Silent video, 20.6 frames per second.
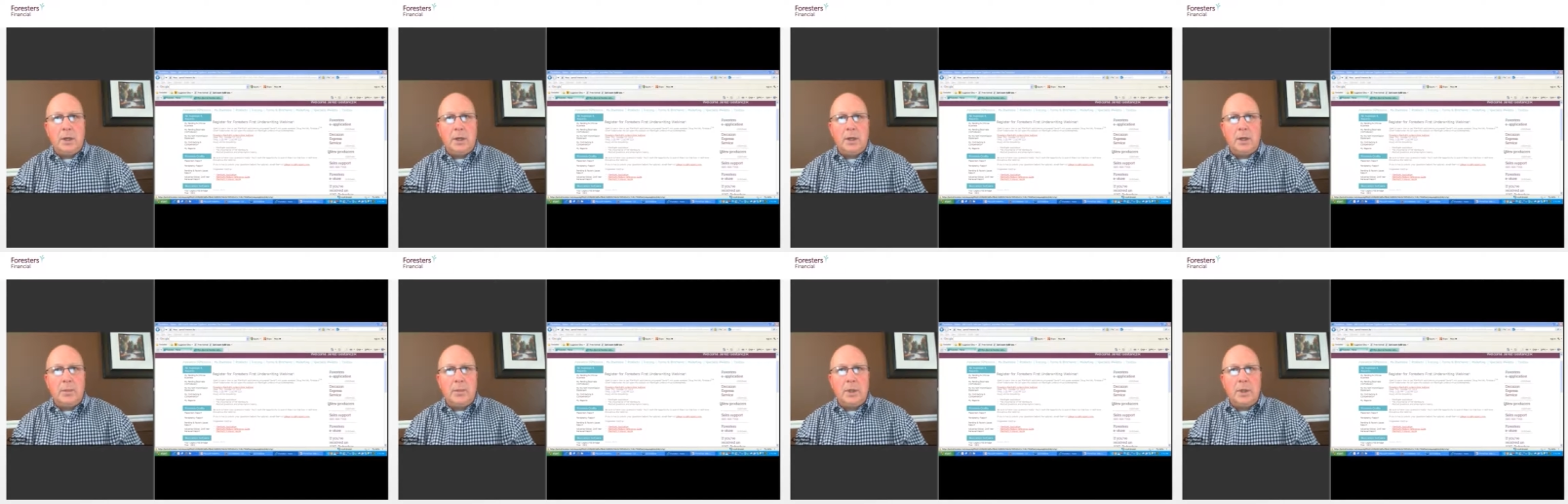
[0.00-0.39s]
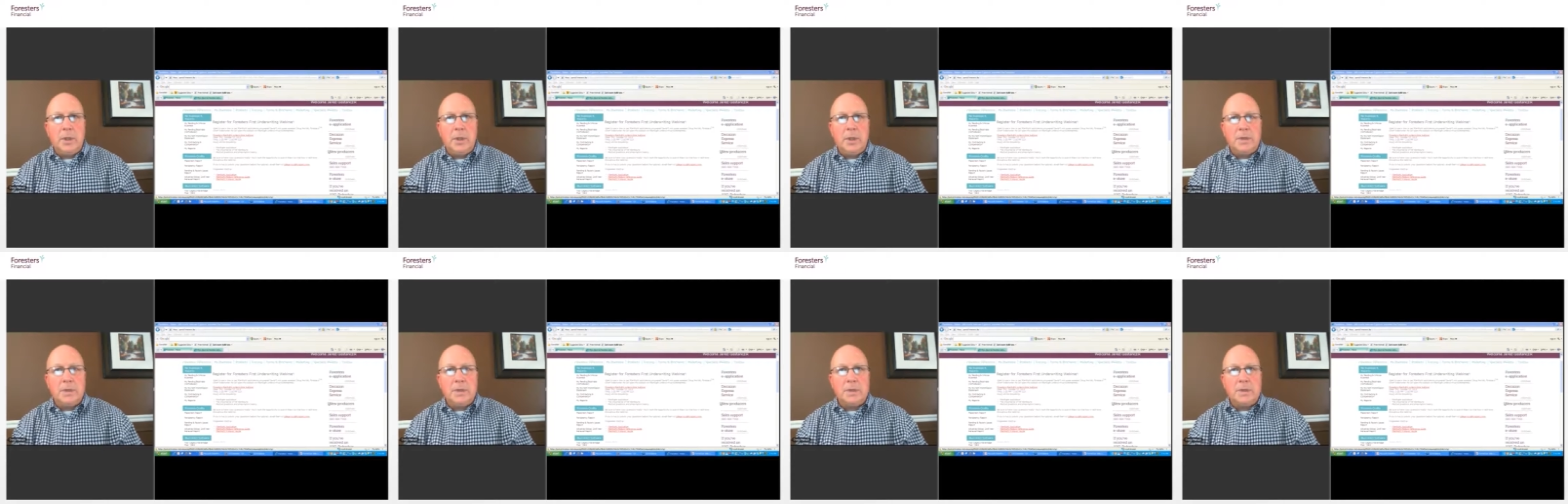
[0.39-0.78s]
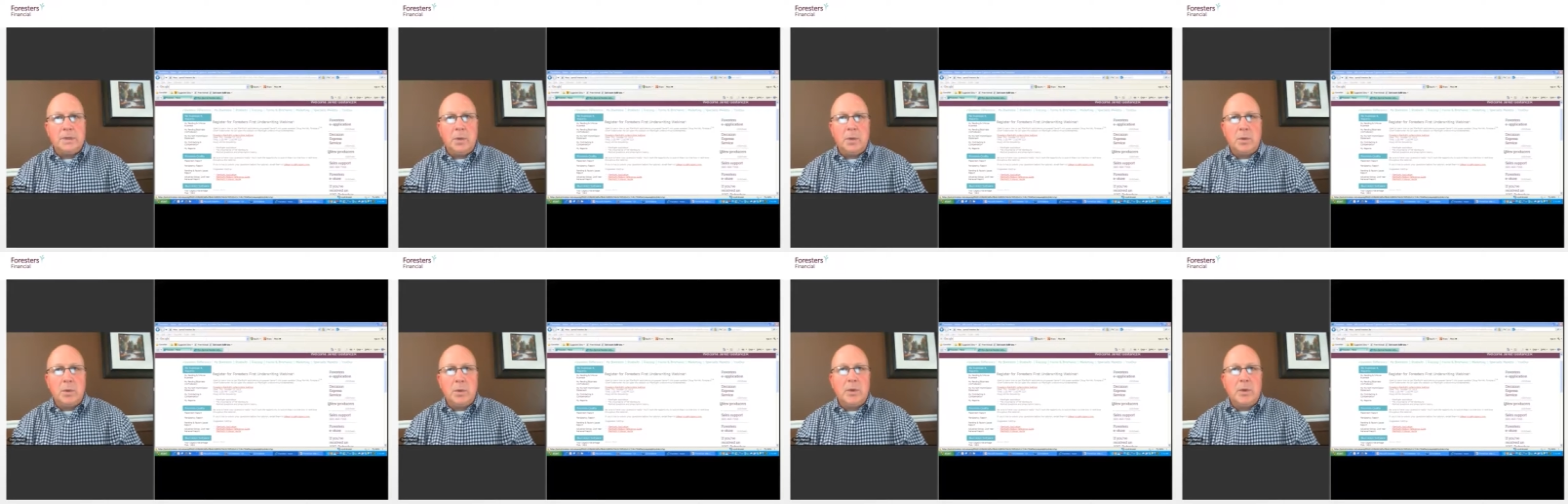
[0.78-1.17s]
can be
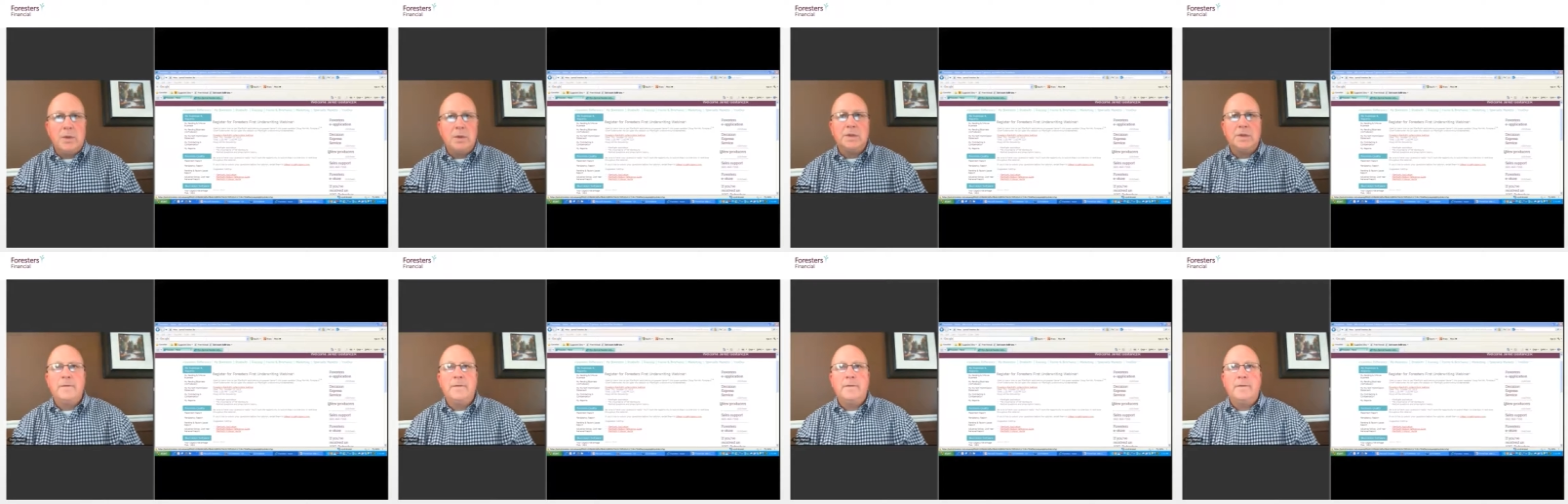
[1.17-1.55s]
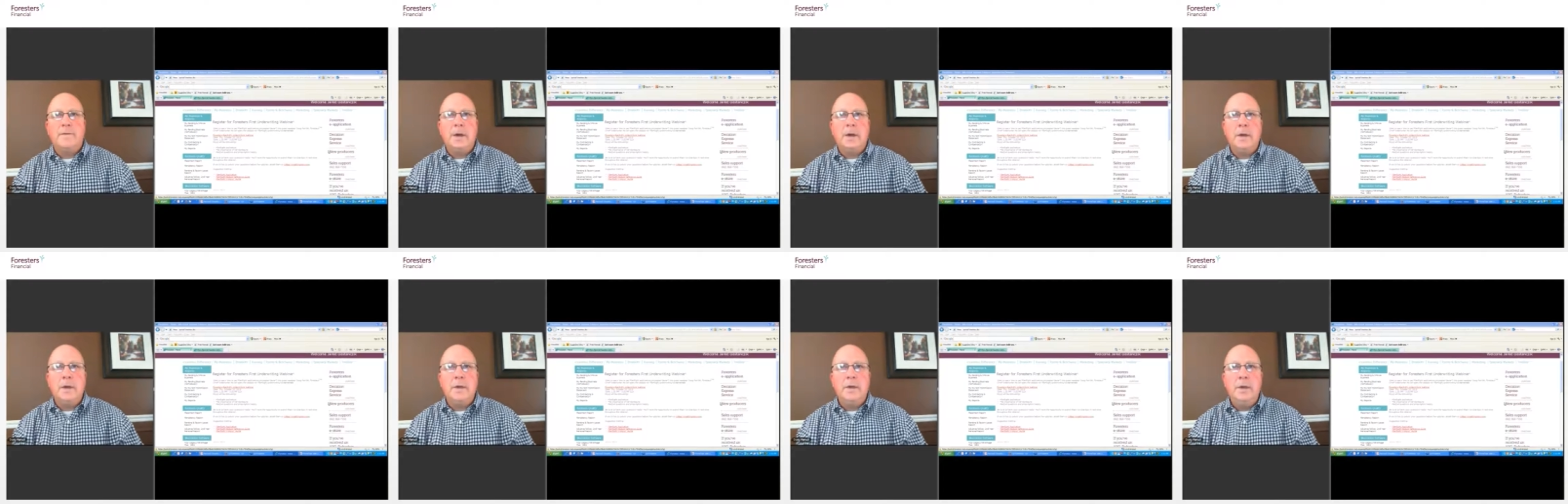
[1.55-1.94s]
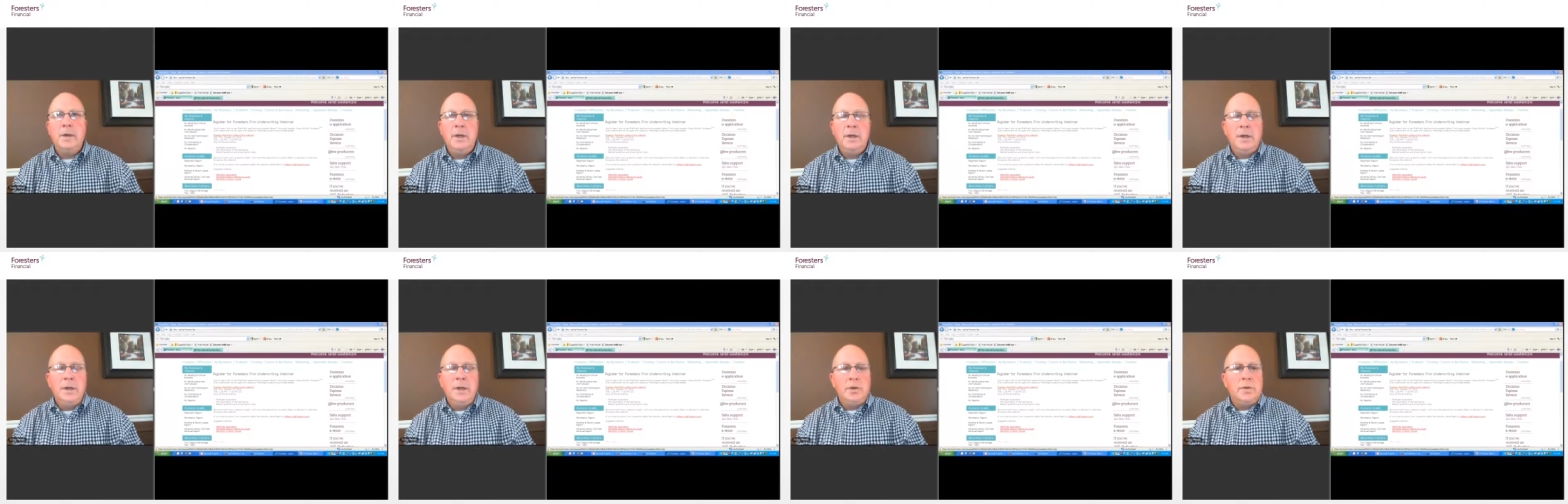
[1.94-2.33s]
as small as a fine